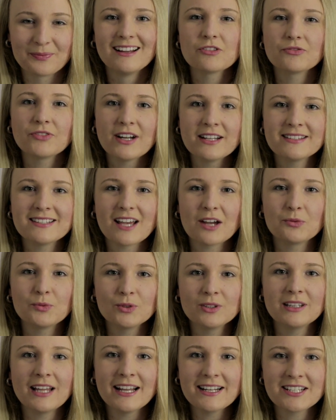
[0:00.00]
Friends, I
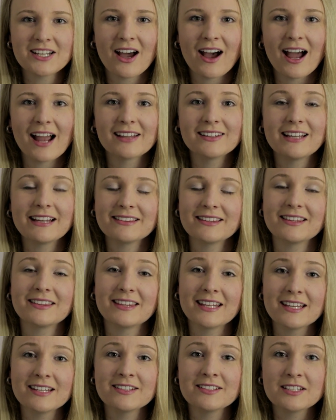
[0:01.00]
would like to highlight
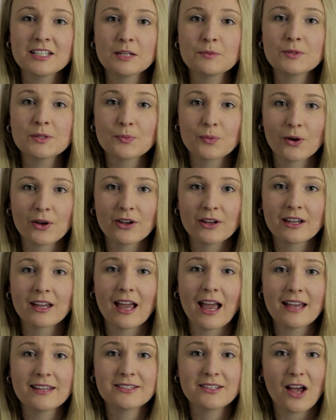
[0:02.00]
these tips work
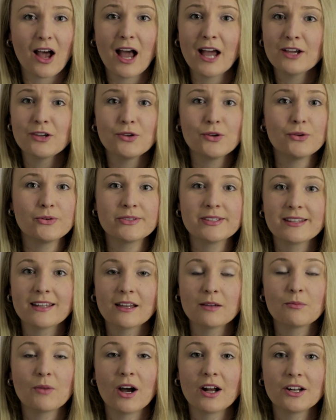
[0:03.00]
as I use
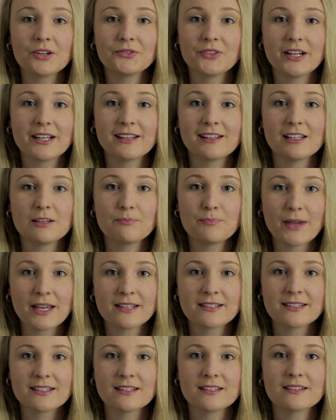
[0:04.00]
them on a regular
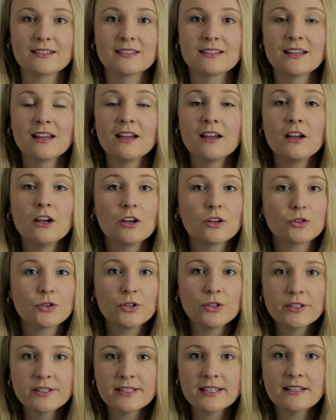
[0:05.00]
basis.
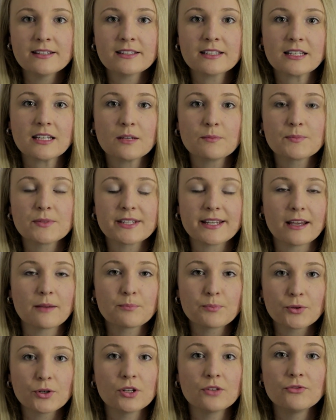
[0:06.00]
Use these tips,
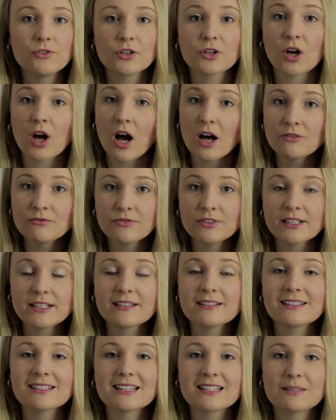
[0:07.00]
improve your
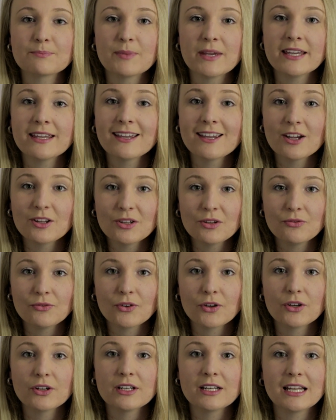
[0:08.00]
confidence speaking on the
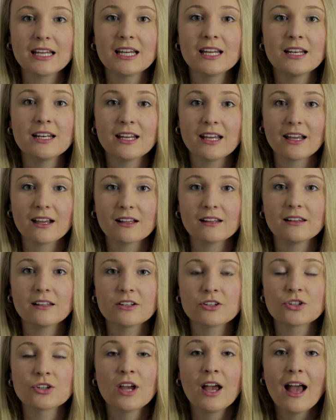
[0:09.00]
phone in
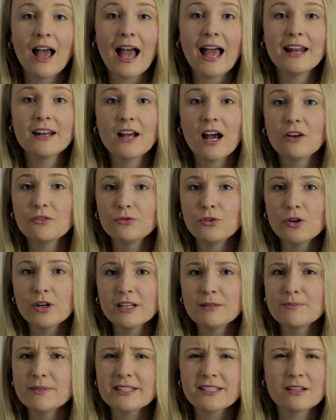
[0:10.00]
English and avoid
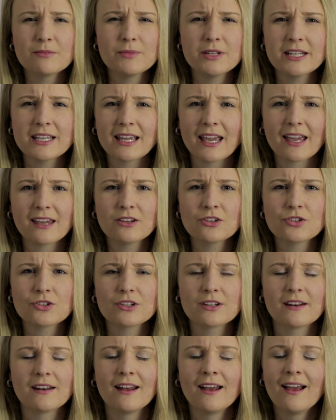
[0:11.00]

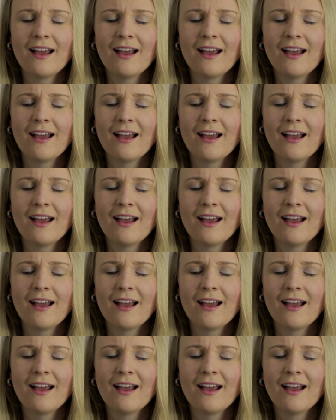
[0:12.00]
miscommunication.